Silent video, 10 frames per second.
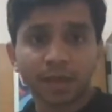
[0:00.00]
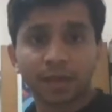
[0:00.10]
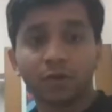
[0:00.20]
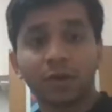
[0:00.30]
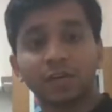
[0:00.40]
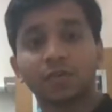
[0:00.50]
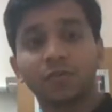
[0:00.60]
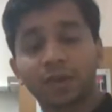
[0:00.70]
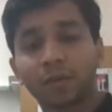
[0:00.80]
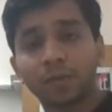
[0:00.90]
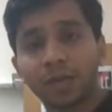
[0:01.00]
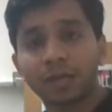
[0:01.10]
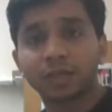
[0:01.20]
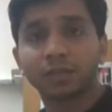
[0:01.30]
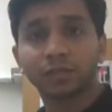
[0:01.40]
And your letter of
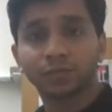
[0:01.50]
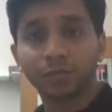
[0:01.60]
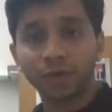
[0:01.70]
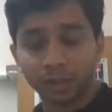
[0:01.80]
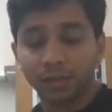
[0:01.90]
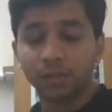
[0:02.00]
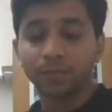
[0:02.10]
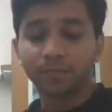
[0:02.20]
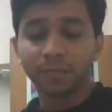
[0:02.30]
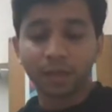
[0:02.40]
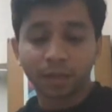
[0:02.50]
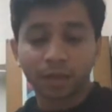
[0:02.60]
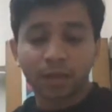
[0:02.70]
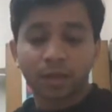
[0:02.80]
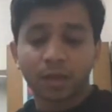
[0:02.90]
recommendations will
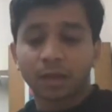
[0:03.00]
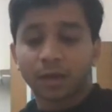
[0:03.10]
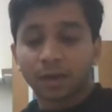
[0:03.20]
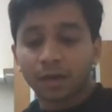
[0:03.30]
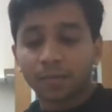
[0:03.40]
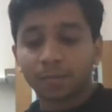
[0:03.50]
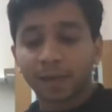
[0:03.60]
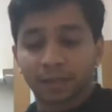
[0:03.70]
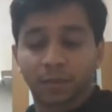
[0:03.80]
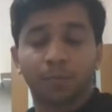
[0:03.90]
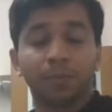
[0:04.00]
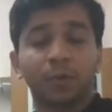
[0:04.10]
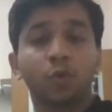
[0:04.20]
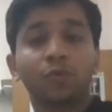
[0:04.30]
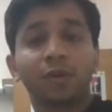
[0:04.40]
uh, like the
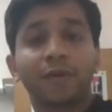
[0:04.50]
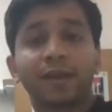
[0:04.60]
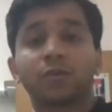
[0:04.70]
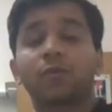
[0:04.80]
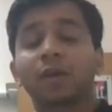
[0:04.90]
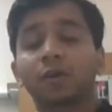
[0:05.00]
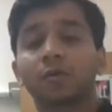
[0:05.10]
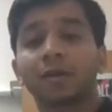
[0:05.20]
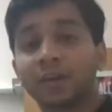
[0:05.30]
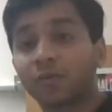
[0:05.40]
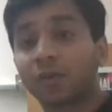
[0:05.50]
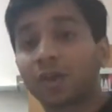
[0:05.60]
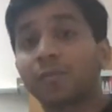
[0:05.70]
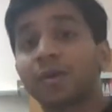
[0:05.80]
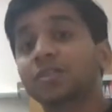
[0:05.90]
people who will write your rec- letter of
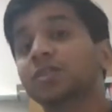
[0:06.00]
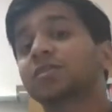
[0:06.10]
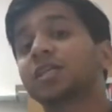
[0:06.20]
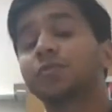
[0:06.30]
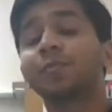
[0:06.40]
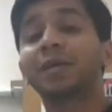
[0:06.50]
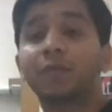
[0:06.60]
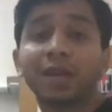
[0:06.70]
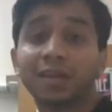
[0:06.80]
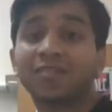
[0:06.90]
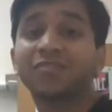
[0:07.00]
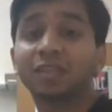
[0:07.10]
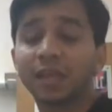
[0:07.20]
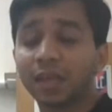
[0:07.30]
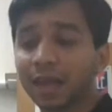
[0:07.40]
recommendations, it will be great if
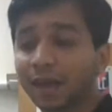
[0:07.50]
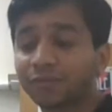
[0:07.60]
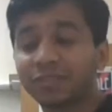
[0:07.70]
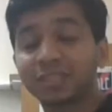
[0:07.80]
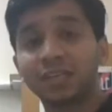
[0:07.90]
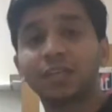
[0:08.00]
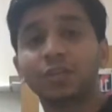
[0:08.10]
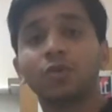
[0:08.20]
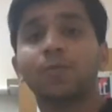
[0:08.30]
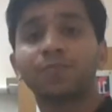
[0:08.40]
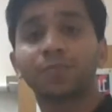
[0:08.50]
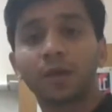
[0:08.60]
they have seen you